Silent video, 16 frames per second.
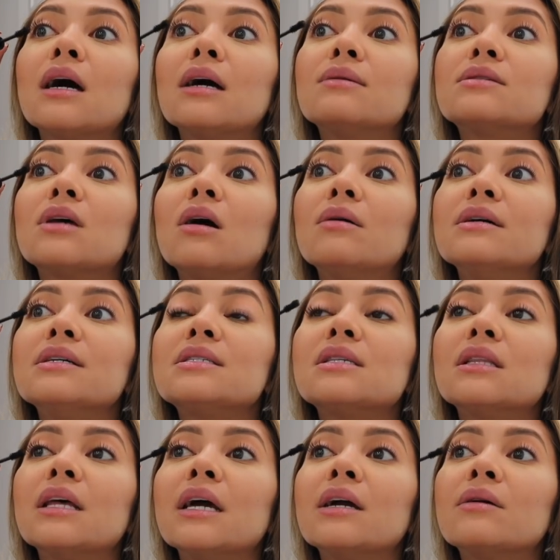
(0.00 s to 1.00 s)
I was always
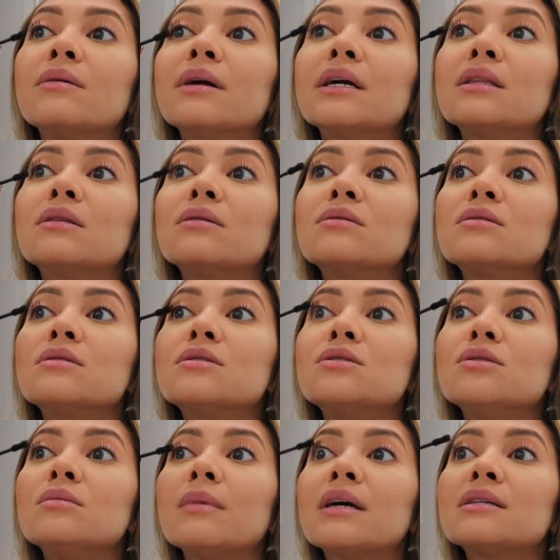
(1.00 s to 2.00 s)
layering those
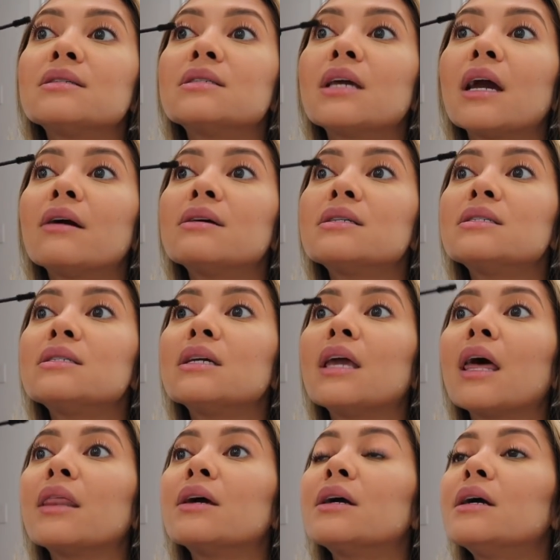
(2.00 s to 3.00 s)
two mascaras
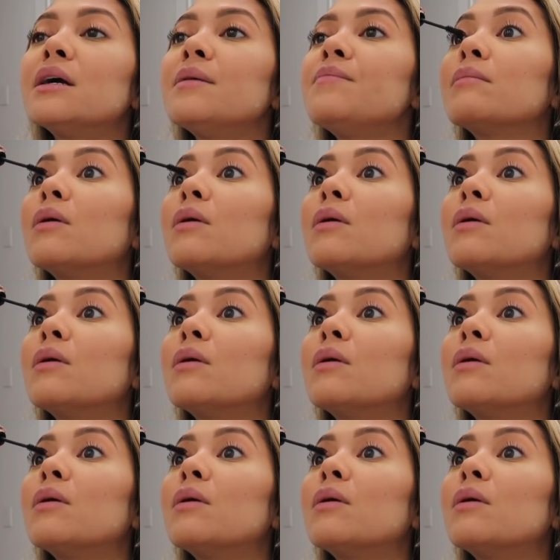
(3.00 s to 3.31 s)
together,